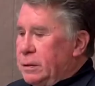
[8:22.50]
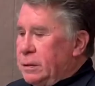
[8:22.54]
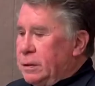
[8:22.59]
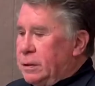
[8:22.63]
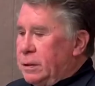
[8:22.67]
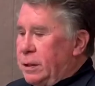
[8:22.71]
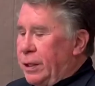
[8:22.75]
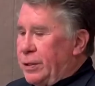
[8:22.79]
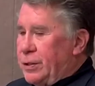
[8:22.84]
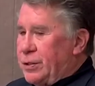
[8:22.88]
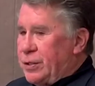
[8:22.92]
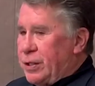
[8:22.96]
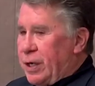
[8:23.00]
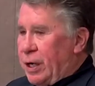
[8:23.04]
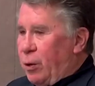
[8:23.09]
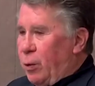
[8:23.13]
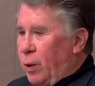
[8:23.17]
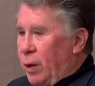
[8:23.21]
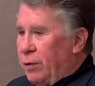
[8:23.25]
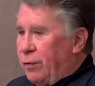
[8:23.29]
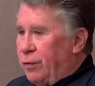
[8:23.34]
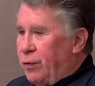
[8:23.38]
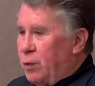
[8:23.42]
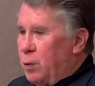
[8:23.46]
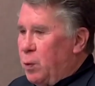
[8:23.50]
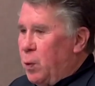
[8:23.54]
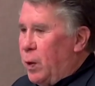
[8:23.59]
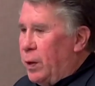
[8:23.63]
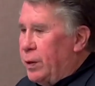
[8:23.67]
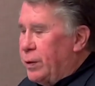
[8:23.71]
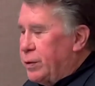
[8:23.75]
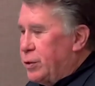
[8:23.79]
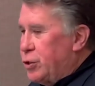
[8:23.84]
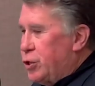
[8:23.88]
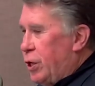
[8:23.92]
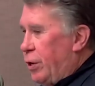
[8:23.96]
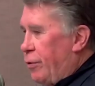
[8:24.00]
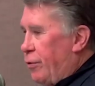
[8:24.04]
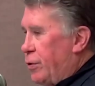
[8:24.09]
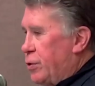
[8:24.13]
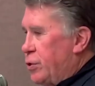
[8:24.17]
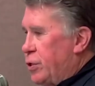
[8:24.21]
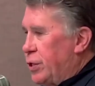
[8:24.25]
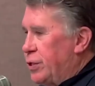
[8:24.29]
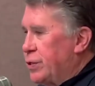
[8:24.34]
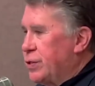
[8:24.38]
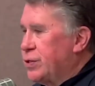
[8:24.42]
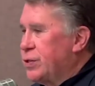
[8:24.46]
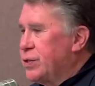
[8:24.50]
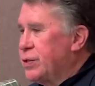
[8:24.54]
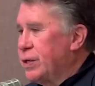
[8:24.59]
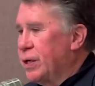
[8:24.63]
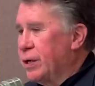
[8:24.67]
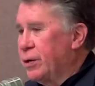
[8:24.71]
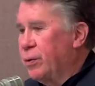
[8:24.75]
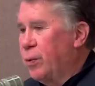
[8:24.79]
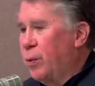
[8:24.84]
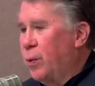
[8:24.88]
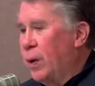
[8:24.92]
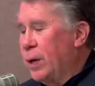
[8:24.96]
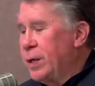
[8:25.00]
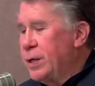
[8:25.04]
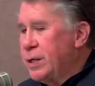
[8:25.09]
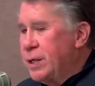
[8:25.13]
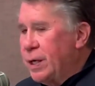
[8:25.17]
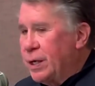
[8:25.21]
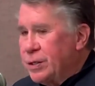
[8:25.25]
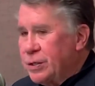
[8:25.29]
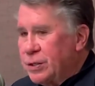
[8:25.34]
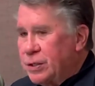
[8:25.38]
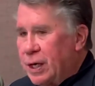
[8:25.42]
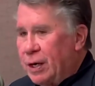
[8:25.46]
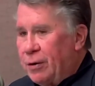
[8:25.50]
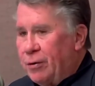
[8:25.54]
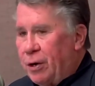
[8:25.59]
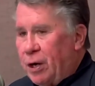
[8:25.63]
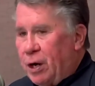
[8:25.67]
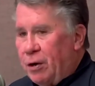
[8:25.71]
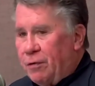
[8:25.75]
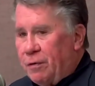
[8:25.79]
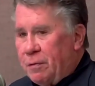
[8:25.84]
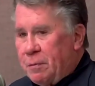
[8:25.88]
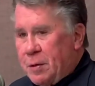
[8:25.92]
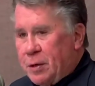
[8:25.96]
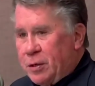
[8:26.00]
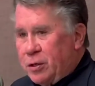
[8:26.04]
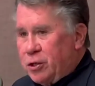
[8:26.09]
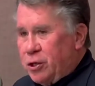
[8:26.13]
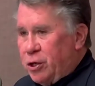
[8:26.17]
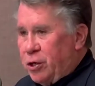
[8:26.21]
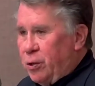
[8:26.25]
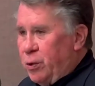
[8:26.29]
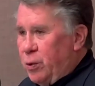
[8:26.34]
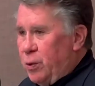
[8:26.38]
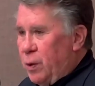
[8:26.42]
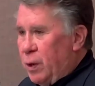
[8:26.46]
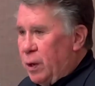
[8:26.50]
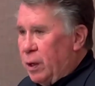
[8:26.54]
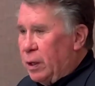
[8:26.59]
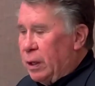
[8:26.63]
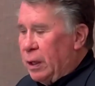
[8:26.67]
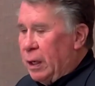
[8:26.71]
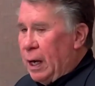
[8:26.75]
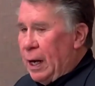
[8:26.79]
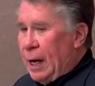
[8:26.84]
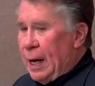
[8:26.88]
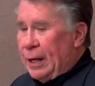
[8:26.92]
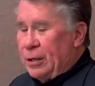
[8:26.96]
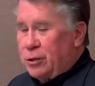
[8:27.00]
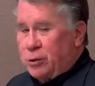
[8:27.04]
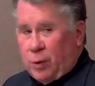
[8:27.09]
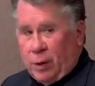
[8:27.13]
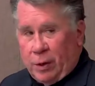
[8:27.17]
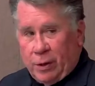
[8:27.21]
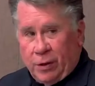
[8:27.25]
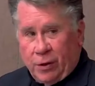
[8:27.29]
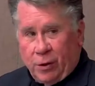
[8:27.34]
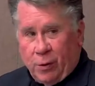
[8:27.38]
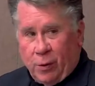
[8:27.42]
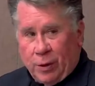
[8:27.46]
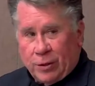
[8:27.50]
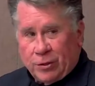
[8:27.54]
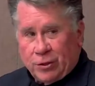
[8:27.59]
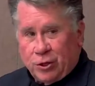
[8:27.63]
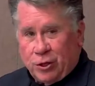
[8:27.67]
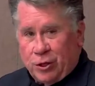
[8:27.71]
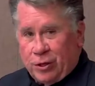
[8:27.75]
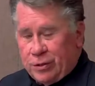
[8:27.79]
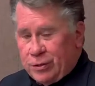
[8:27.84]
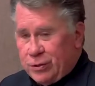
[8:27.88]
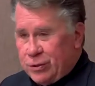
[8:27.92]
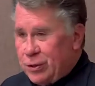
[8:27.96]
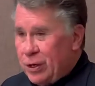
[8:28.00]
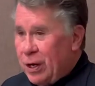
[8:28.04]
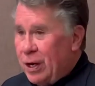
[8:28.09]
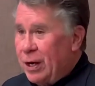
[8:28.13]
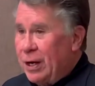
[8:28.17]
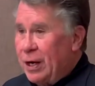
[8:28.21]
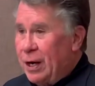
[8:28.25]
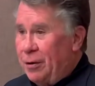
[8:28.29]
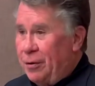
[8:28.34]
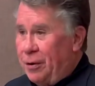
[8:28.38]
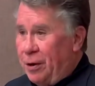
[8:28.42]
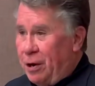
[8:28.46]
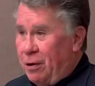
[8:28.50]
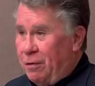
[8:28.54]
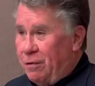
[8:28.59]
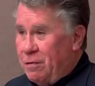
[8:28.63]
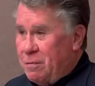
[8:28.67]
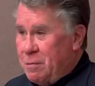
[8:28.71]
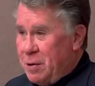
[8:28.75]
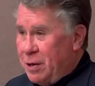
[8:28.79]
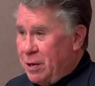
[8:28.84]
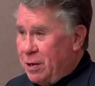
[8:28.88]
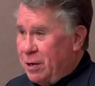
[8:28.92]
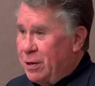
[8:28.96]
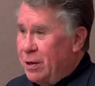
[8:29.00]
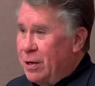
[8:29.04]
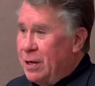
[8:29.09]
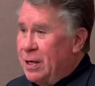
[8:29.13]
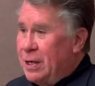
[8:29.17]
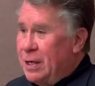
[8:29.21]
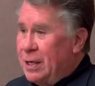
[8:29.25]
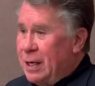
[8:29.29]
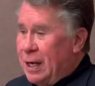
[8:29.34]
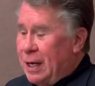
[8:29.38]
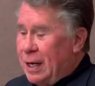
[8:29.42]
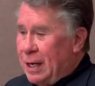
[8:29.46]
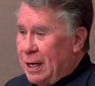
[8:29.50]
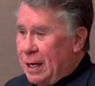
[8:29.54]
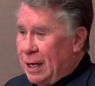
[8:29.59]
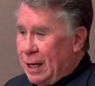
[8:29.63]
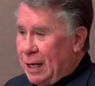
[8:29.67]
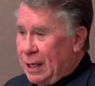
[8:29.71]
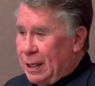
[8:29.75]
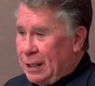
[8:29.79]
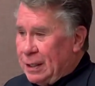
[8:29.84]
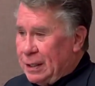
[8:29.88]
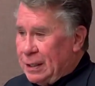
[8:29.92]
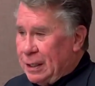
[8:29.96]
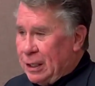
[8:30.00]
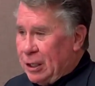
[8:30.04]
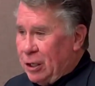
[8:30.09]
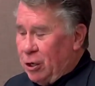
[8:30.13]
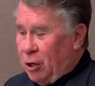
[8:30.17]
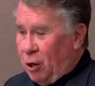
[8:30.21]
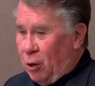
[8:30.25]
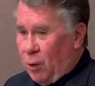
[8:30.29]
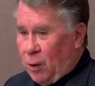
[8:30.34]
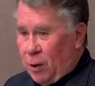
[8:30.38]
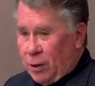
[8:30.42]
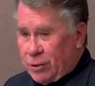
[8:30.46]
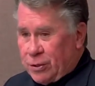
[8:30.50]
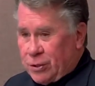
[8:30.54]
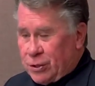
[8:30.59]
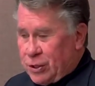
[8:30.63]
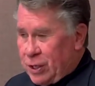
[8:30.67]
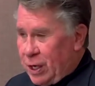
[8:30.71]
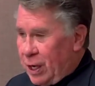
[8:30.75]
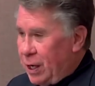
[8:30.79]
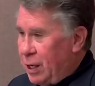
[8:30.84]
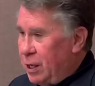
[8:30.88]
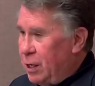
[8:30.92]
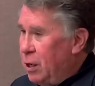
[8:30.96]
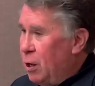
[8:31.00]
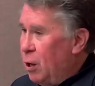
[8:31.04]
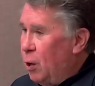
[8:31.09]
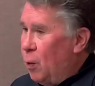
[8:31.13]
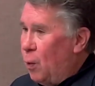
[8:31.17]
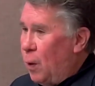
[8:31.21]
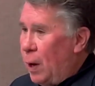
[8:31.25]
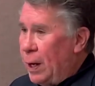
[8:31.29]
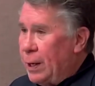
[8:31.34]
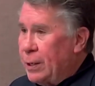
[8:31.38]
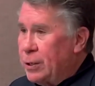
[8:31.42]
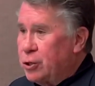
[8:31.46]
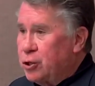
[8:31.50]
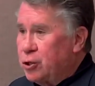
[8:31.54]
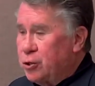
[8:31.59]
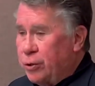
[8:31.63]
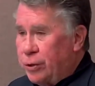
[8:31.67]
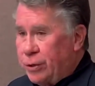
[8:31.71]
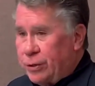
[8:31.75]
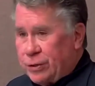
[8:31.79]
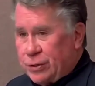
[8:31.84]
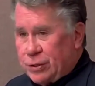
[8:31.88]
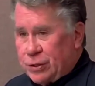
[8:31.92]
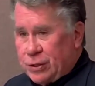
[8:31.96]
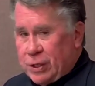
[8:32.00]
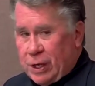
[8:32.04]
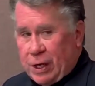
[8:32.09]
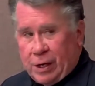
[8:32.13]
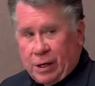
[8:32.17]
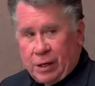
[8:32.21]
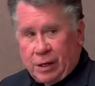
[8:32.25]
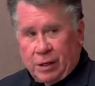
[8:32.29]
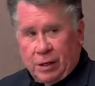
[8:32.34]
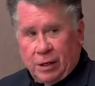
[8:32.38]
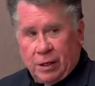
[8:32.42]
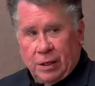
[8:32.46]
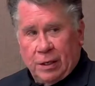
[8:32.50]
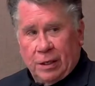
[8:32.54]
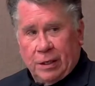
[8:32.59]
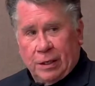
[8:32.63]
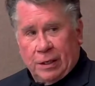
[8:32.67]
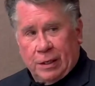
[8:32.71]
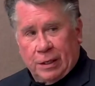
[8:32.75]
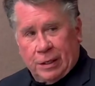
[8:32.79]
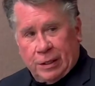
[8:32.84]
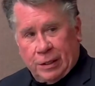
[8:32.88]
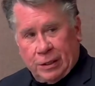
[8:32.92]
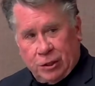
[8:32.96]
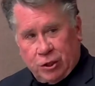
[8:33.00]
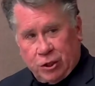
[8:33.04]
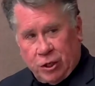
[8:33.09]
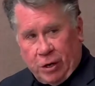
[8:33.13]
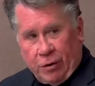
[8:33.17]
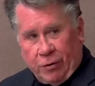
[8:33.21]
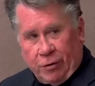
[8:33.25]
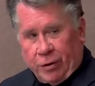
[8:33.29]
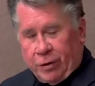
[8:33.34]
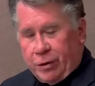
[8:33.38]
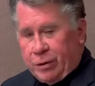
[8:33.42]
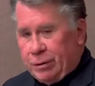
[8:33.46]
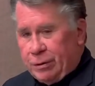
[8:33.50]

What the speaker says: Let's segue from what Jared just said. What does county government do? Actually, the question is, county government go or stay? Why should it stay? Jared.